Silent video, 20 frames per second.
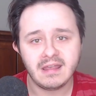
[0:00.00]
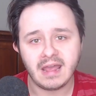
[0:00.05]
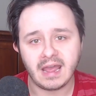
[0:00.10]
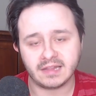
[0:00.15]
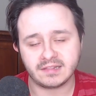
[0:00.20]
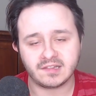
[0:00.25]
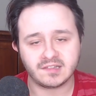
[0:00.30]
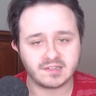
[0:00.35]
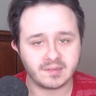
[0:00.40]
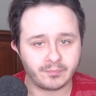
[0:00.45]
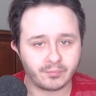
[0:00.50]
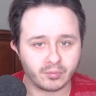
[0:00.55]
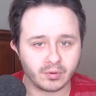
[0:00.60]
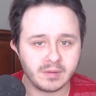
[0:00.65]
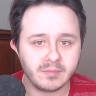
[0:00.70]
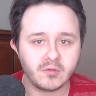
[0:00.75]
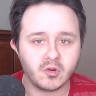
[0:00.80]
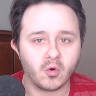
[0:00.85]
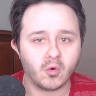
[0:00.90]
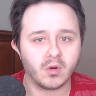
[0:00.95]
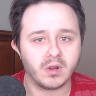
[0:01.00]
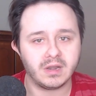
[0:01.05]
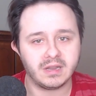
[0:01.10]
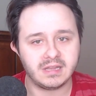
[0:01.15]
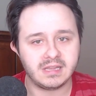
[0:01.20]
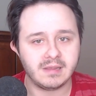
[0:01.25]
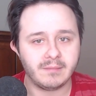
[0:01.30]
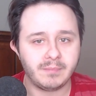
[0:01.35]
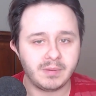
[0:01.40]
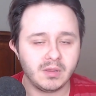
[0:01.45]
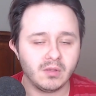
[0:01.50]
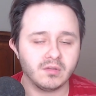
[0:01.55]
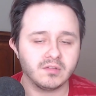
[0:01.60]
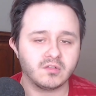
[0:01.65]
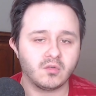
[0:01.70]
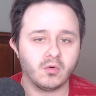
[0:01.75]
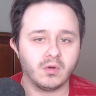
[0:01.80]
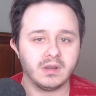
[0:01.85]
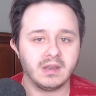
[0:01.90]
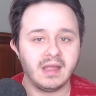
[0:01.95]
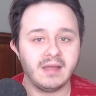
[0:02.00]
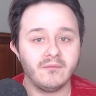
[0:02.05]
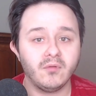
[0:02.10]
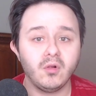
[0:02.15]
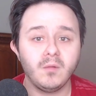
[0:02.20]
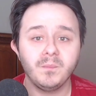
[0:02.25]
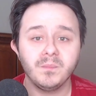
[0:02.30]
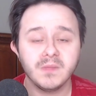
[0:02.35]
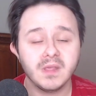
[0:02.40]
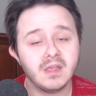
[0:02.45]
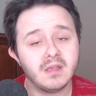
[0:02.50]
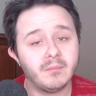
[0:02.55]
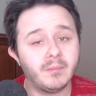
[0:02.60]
at the Supreme Court and the appeals court level.